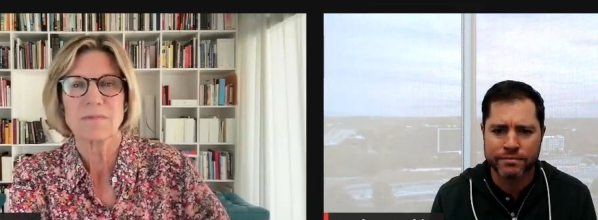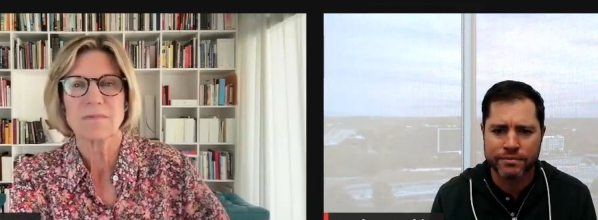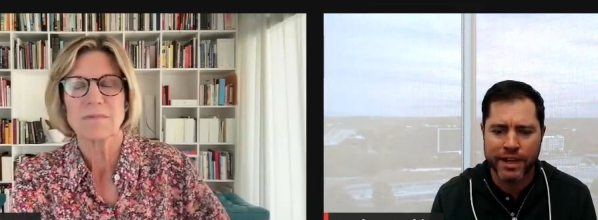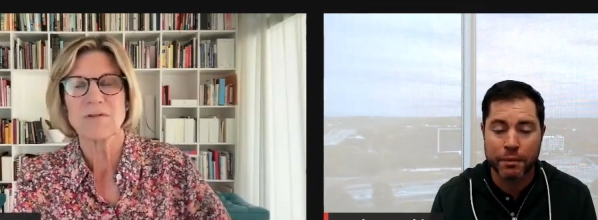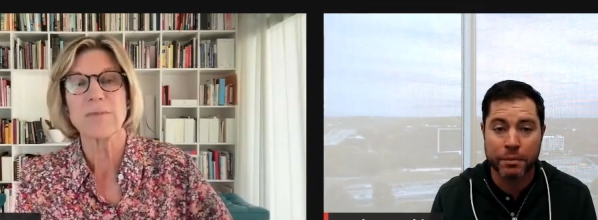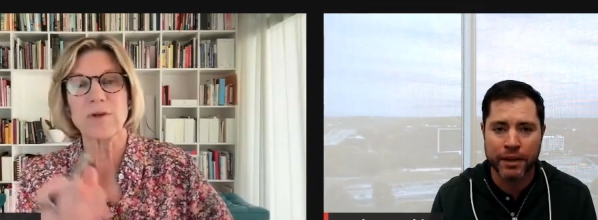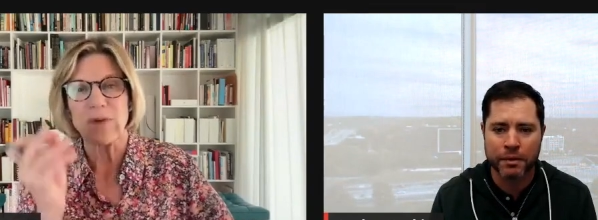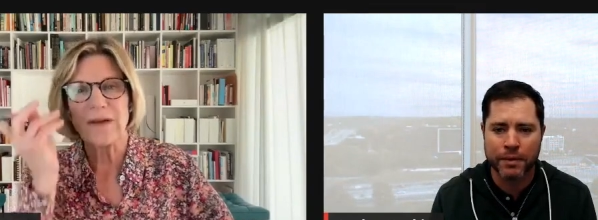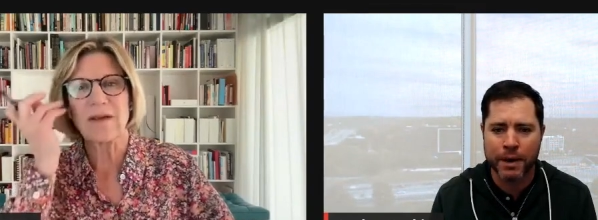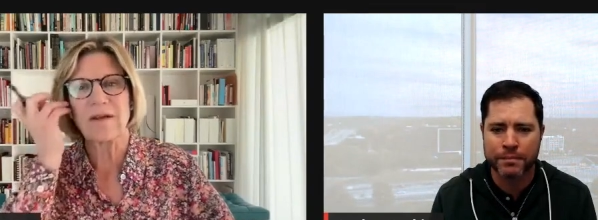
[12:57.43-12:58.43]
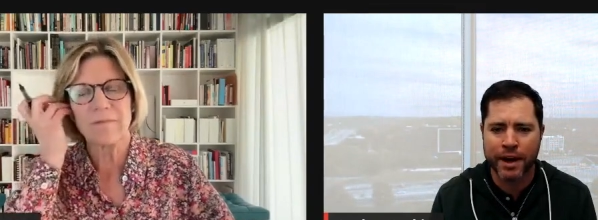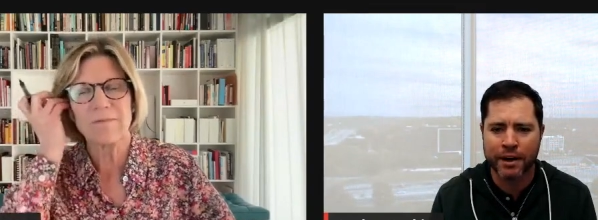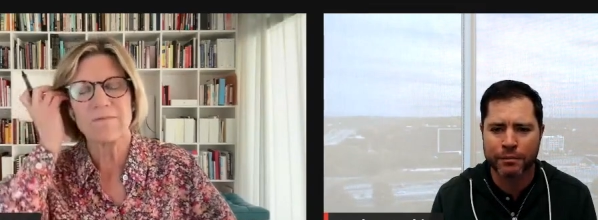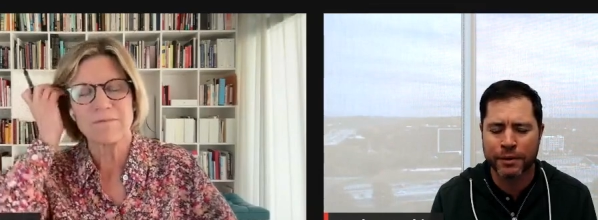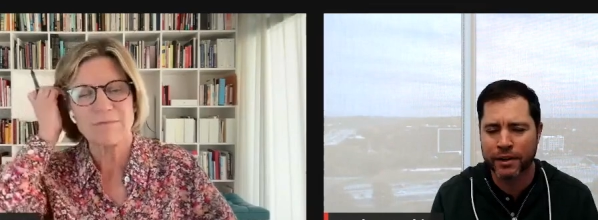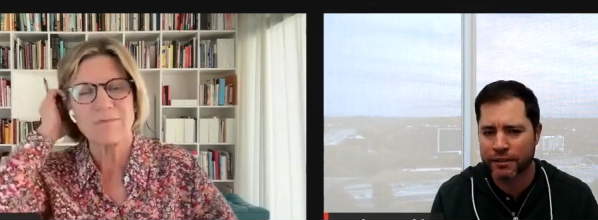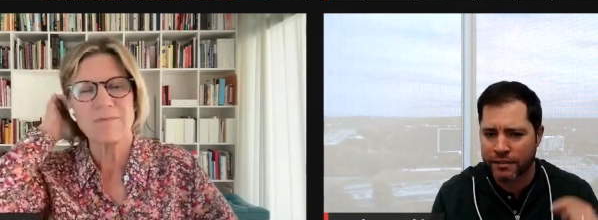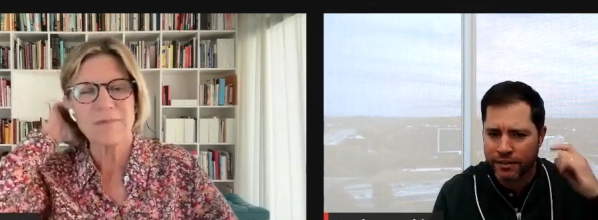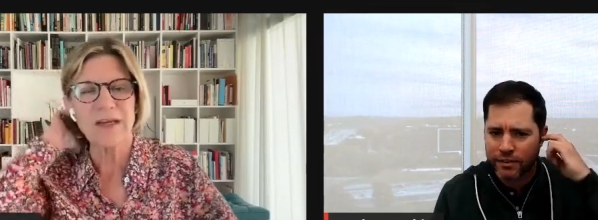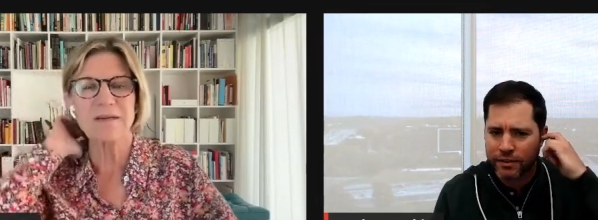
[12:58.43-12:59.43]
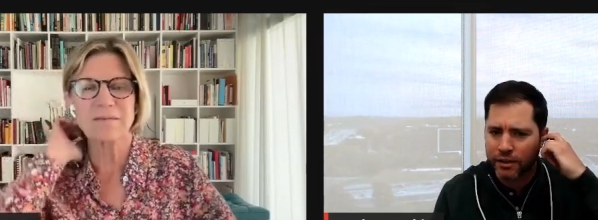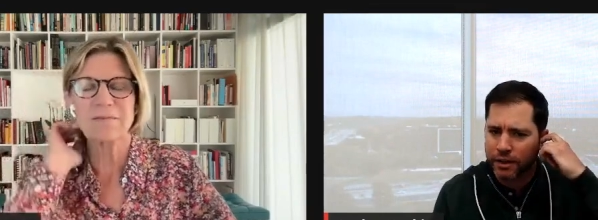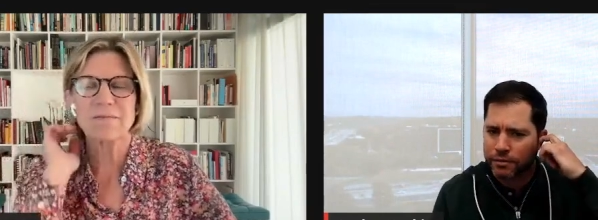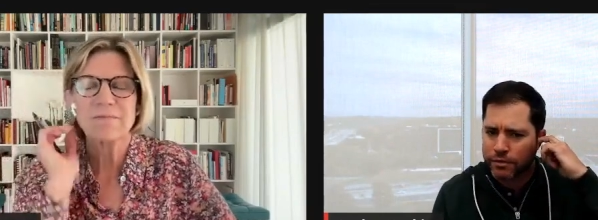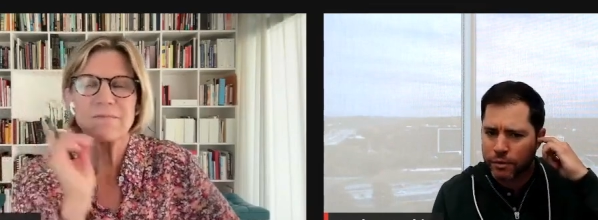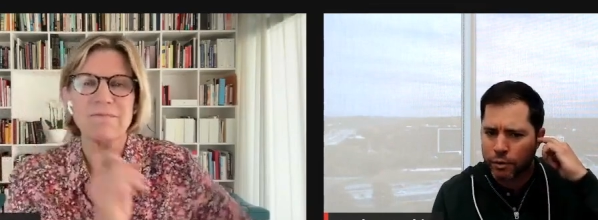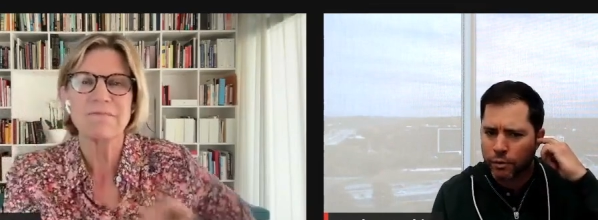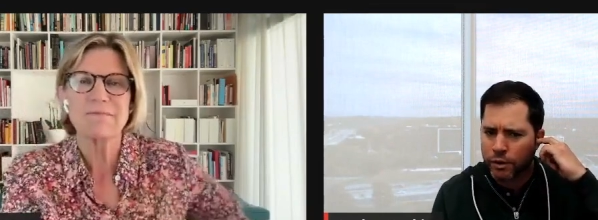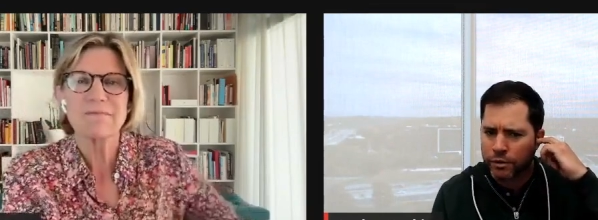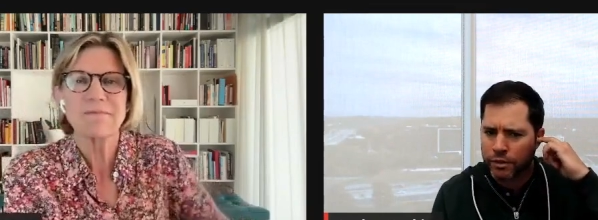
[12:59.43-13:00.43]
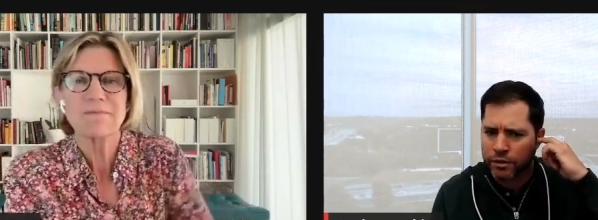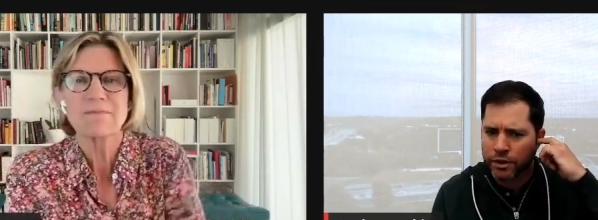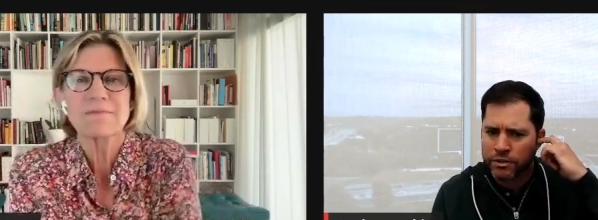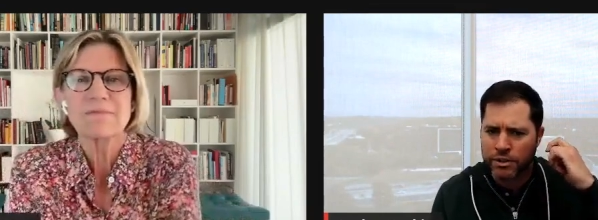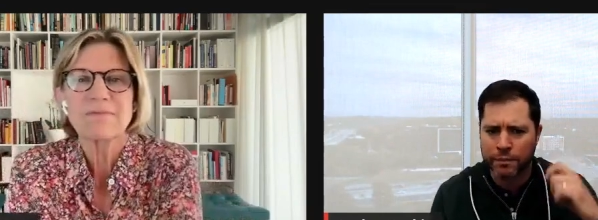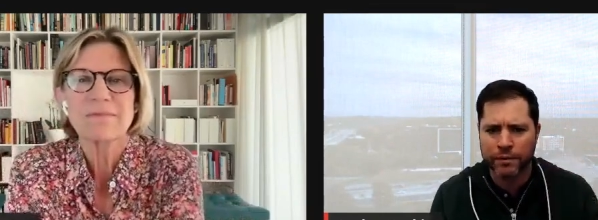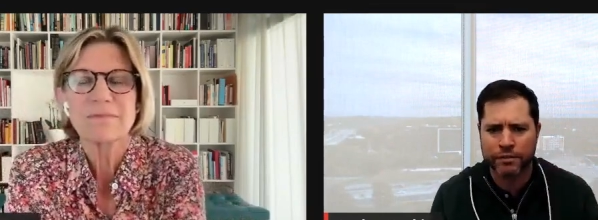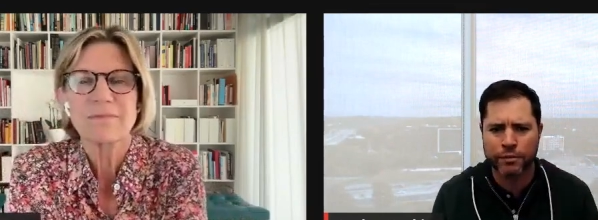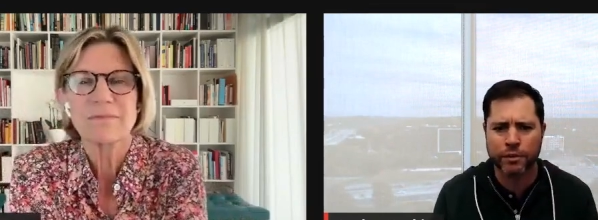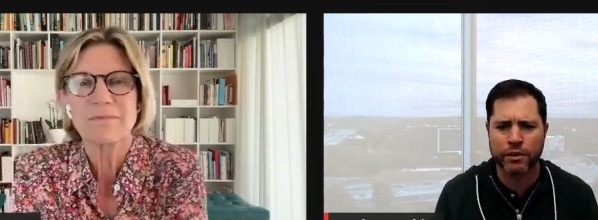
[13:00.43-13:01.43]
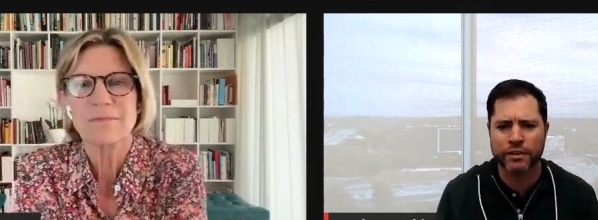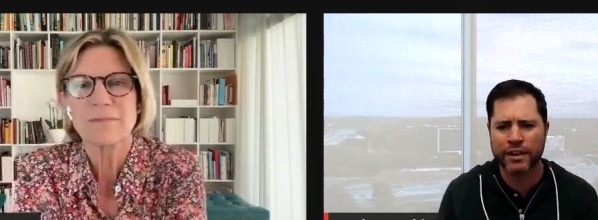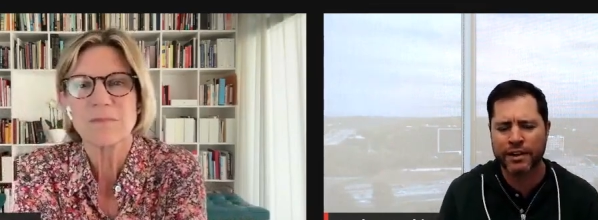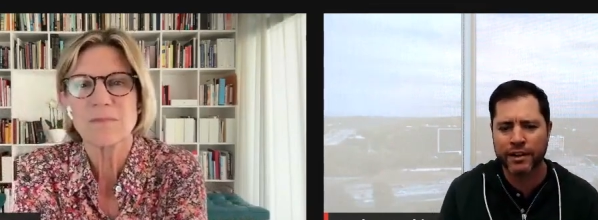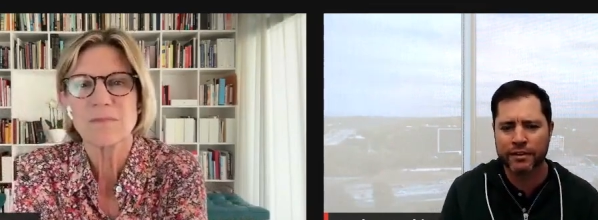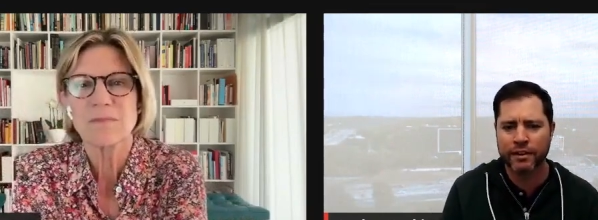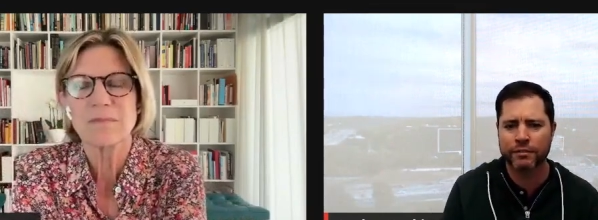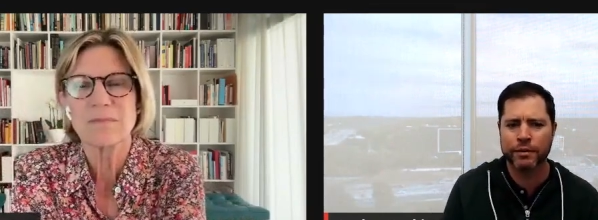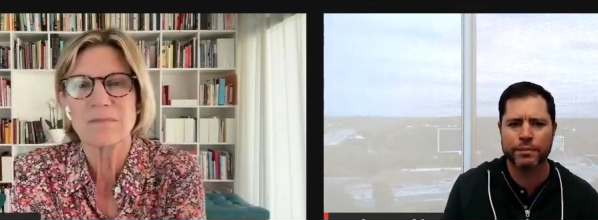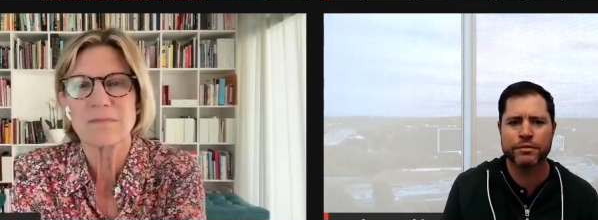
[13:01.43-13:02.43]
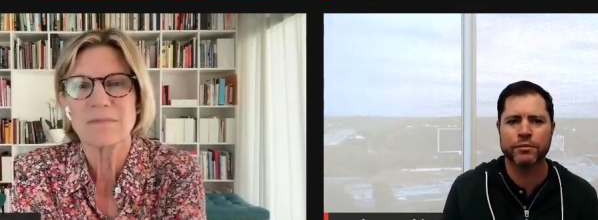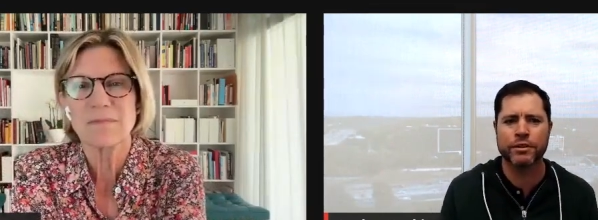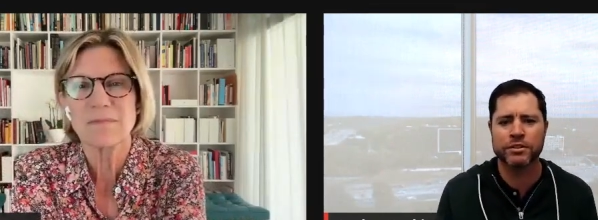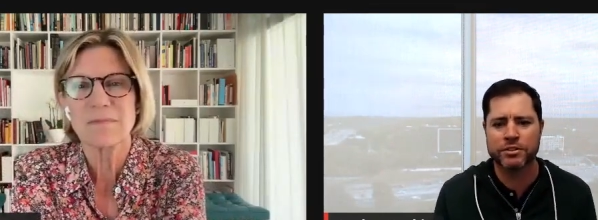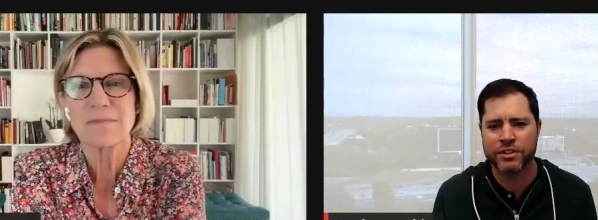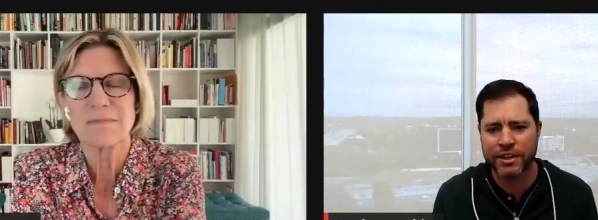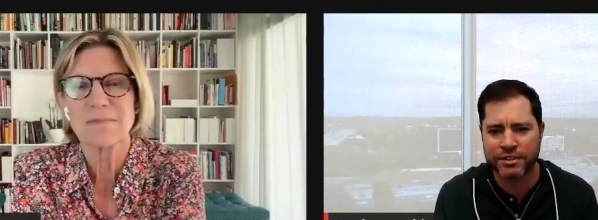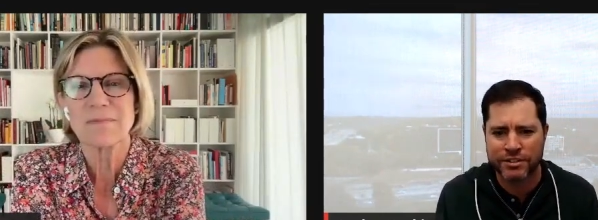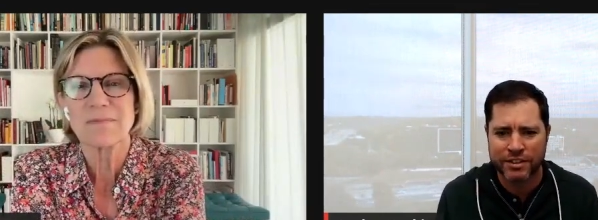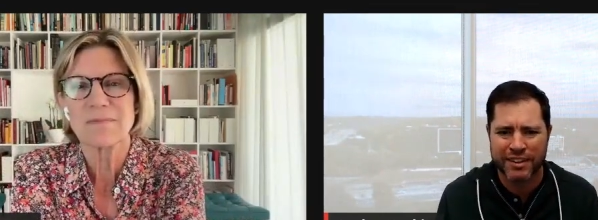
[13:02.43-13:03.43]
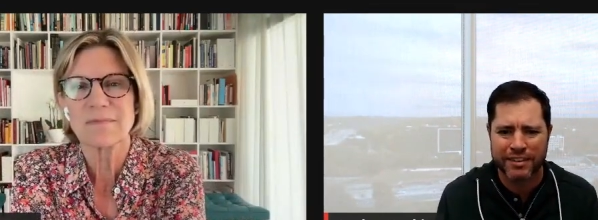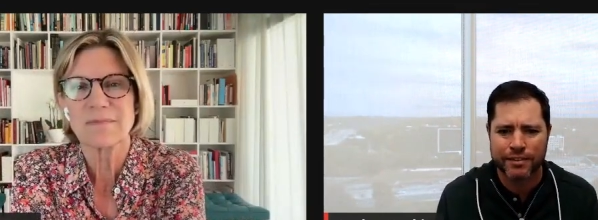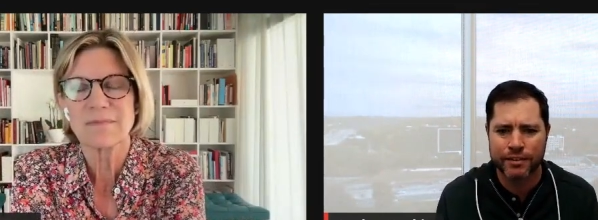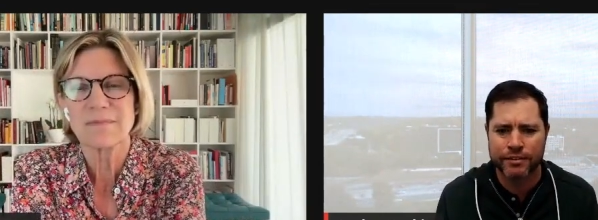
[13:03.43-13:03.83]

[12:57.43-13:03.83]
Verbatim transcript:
Speaker 1: that plan be ready. because yeah. you know we're working with the largest companies in the world and they can't like flip a switch and change their